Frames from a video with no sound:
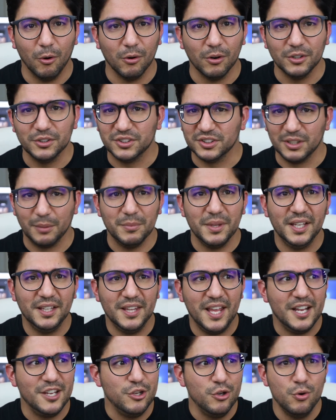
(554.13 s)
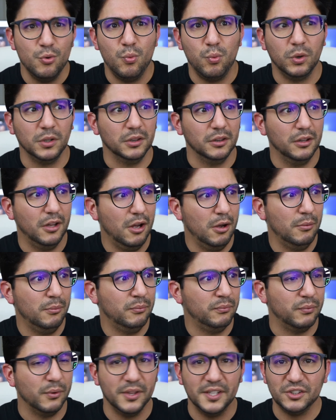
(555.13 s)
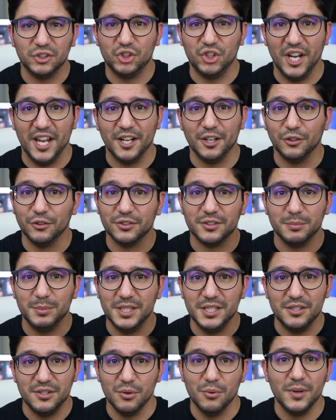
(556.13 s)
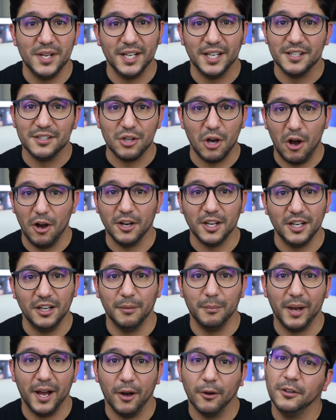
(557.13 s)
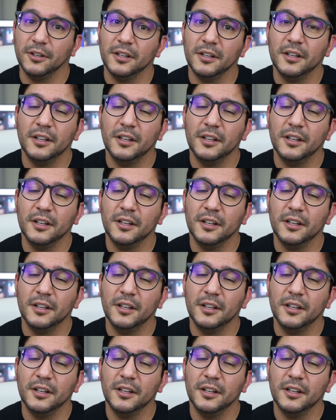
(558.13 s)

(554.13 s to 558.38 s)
or something that you would love for this channel to be doing and talking about.